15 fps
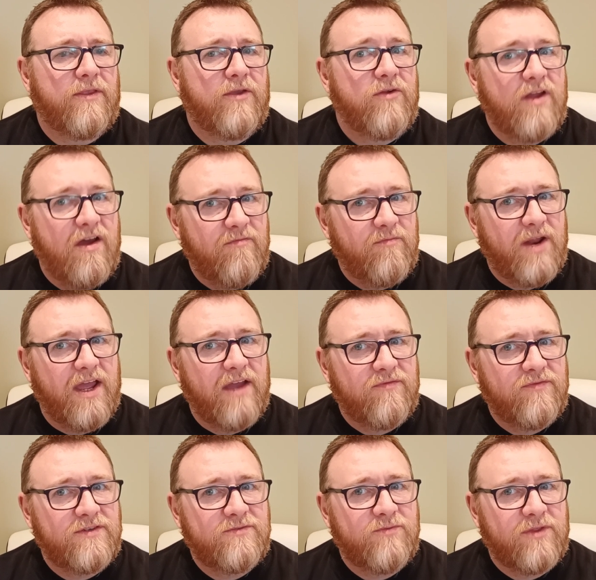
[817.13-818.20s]
you'd have
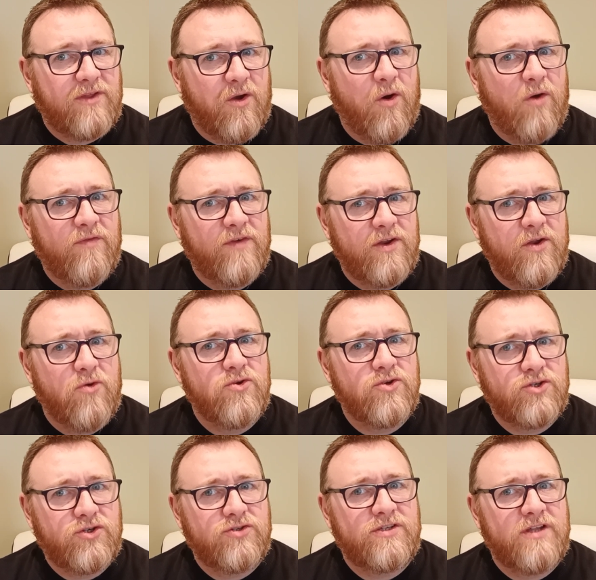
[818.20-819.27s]
breakfast with coffee and
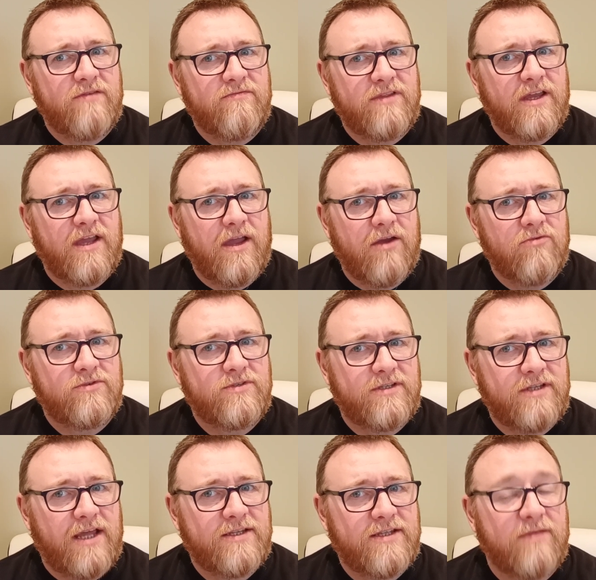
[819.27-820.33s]
orange juice and everything
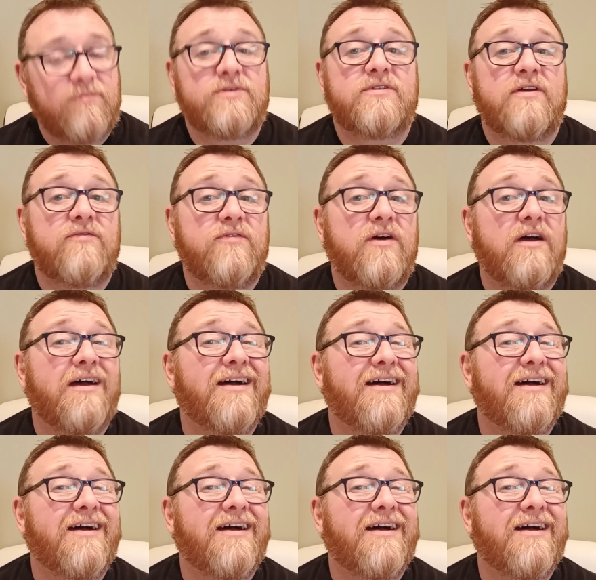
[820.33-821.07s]
else and that type of stuff.